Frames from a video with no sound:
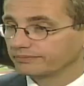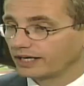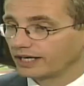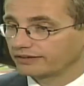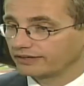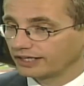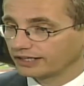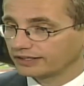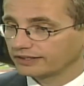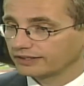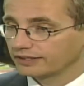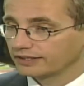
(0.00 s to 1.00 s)
I think
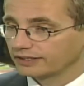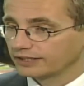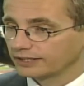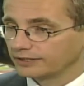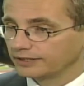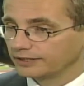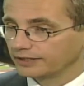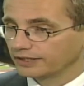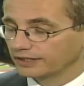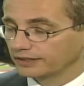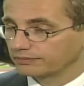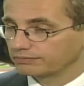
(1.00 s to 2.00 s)

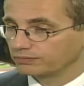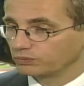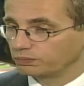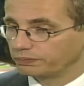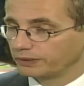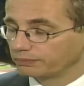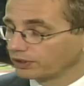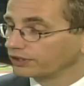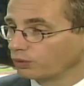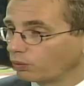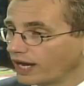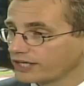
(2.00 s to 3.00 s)
uh, people in
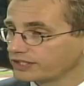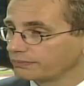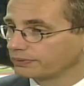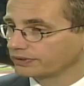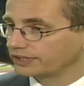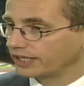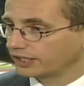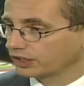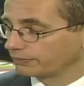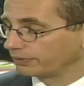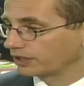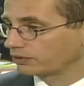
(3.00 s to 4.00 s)
the West in
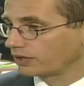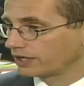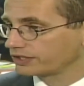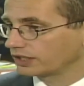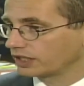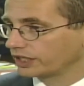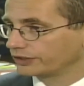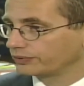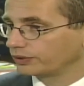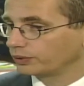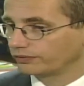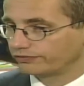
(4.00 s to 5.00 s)
particular, but across the
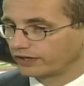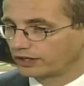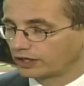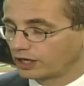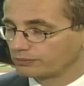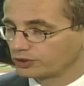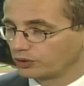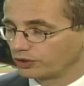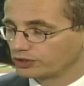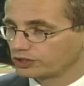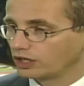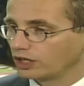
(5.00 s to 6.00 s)
country who are firearms
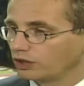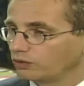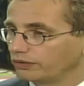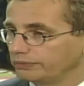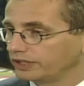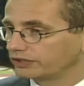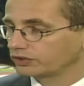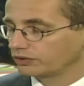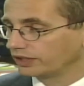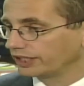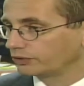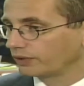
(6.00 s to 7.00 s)
owners, would be
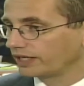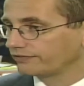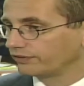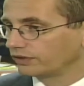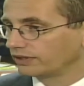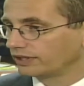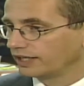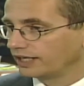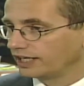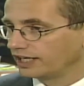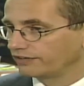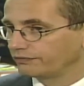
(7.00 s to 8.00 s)
eternally grateful
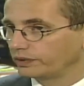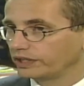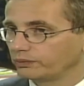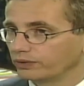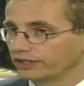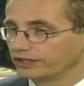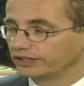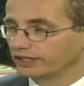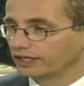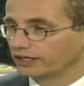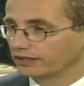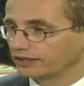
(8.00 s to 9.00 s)
if we would
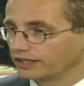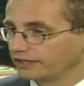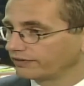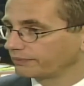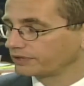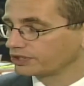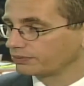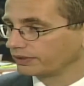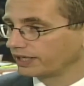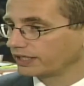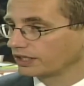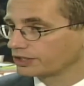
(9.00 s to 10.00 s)
uh, give up this
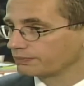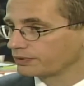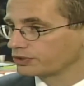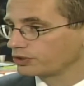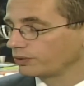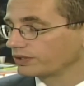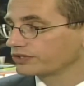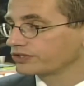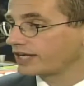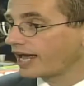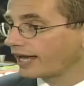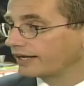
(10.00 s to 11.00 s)
ridiculous pursuit
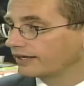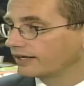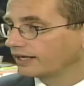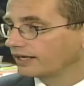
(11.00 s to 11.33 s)
instead